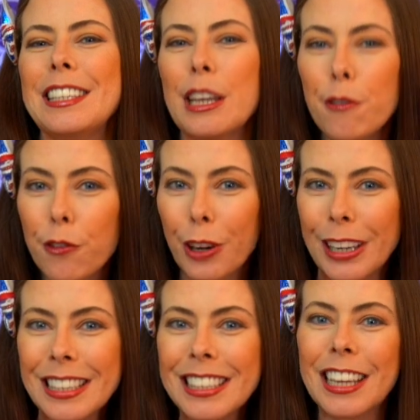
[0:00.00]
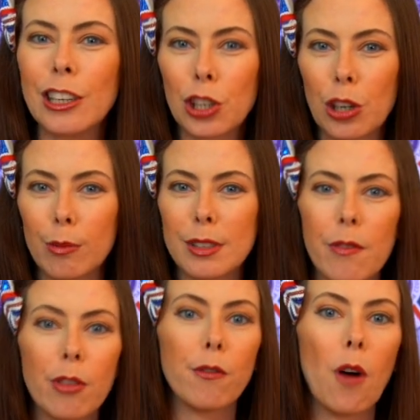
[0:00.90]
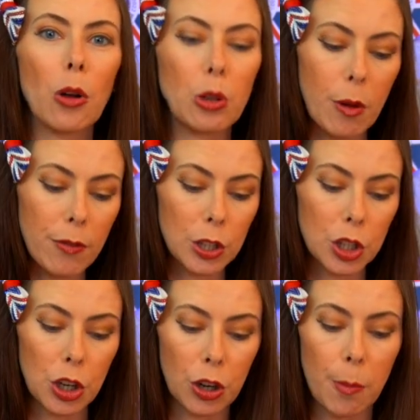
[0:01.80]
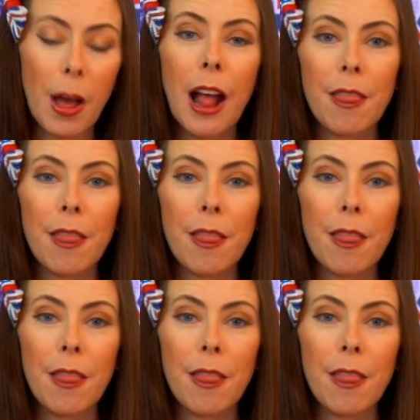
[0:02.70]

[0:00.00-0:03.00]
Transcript: different in terms of the volume of the syrup